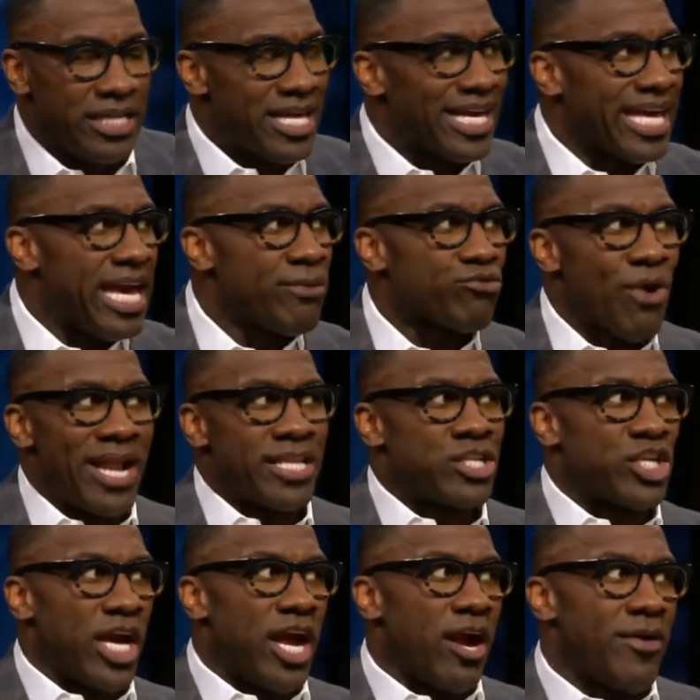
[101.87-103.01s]
they keep trying,
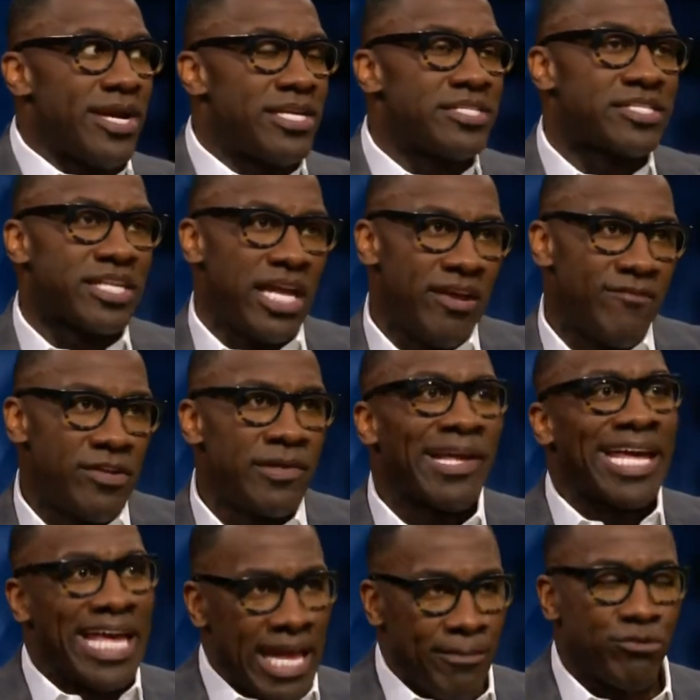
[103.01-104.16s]
Jerry and Stephen
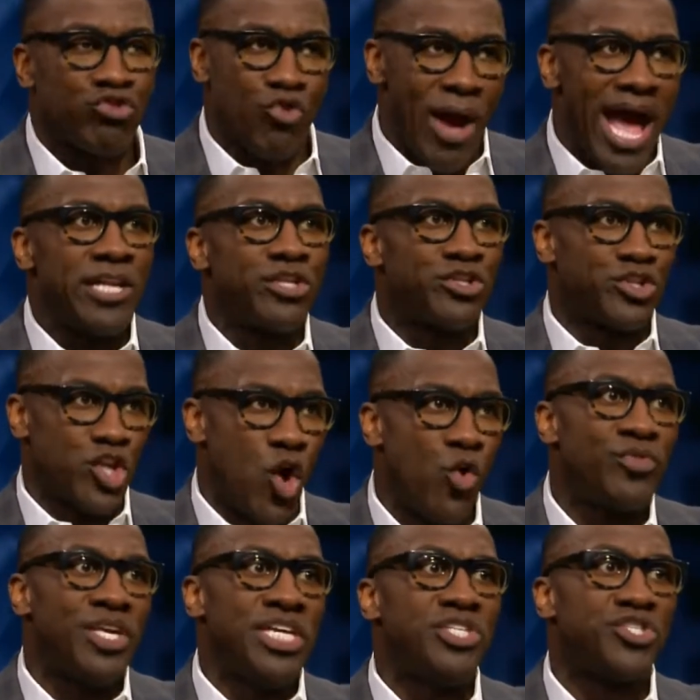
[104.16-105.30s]
keep trying to sow
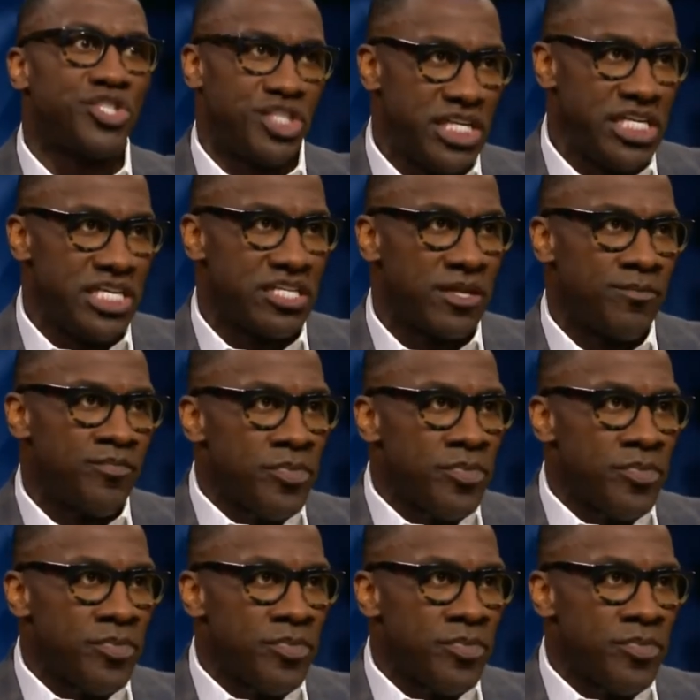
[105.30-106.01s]
these seeds.